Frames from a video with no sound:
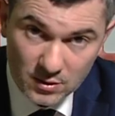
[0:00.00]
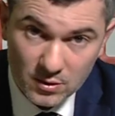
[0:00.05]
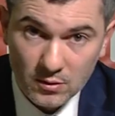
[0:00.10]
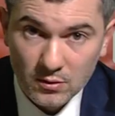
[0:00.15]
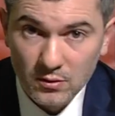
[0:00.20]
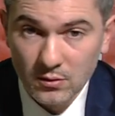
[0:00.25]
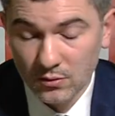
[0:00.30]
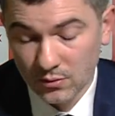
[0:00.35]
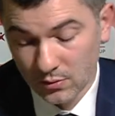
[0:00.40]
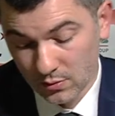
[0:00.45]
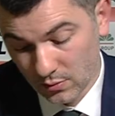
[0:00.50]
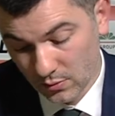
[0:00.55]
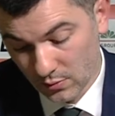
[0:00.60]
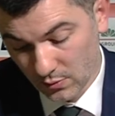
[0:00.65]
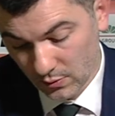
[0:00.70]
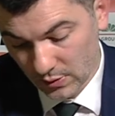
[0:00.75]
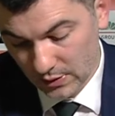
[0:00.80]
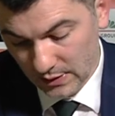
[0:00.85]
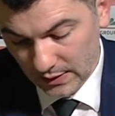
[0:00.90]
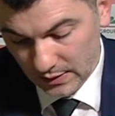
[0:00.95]

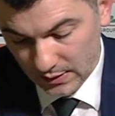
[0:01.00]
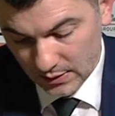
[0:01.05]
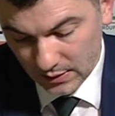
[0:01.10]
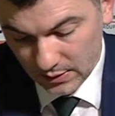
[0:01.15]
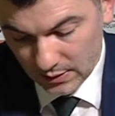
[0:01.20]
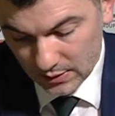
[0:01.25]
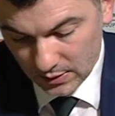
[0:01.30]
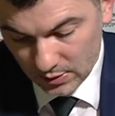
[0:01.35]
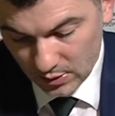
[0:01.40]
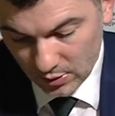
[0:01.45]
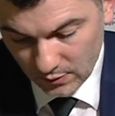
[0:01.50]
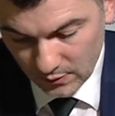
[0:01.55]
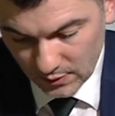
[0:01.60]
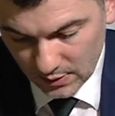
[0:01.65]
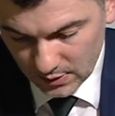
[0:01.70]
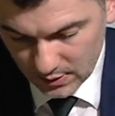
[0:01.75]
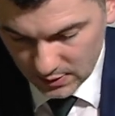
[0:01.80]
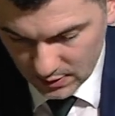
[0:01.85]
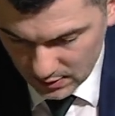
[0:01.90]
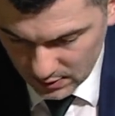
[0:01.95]
so with 19
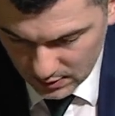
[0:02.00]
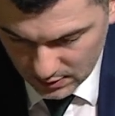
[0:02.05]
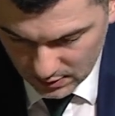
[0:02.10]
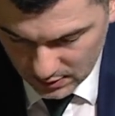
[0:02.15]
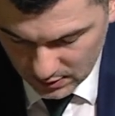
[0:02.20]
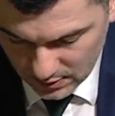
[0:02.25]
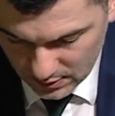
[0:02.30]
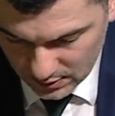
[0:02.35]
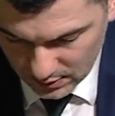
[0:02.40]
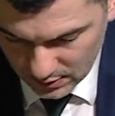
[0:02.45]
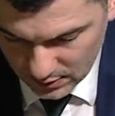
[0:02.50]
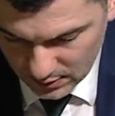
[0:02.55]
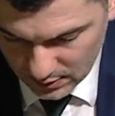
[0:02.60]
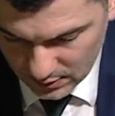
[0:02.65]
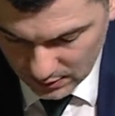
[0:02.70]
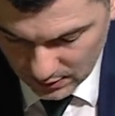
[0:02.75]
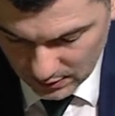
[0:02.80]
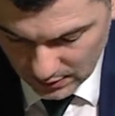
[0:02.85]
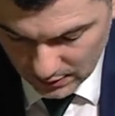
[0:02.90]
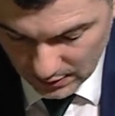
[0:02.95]
turnovers,
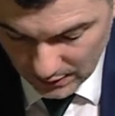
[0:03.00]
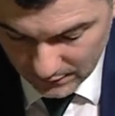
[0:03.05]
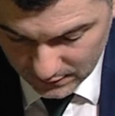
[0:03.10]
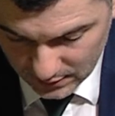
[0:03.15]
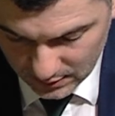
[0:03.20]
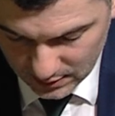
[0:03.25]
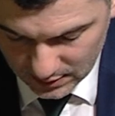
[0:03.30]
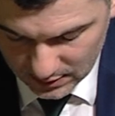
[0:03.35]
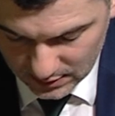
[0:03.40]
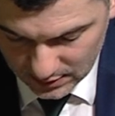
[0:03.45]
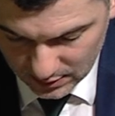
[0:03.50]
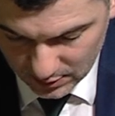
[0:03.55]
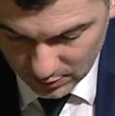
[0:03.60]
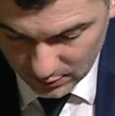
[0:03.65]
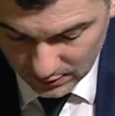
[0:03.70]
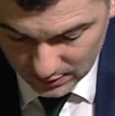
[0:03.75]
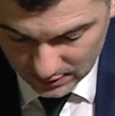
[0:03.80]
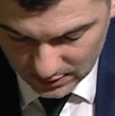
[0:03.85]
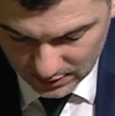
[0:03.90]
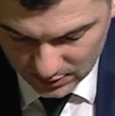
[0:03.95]
and after these
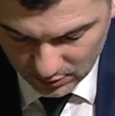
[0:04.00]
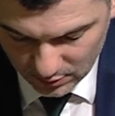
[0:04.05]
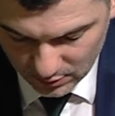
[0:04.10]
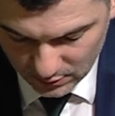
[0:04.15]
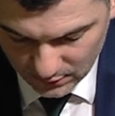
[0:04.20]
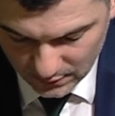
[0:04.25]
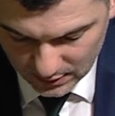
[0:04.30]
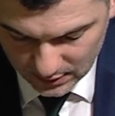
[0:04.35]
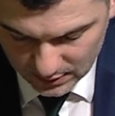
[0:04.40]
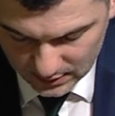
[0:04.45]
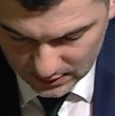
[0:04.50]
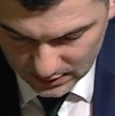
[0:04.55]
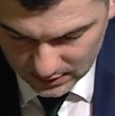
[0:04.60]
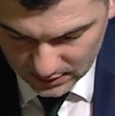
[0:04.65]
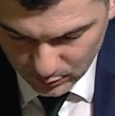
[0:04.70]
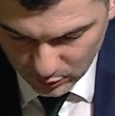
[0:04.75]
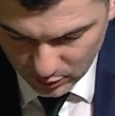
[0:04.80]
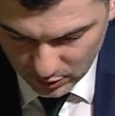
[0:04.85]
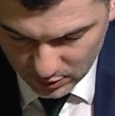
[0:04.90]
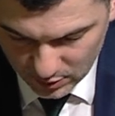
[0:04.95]
turnovers, they scored
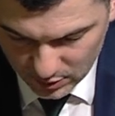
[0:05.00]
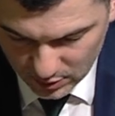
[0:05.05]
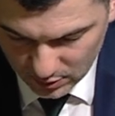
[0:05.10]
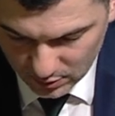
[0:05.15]
26 points.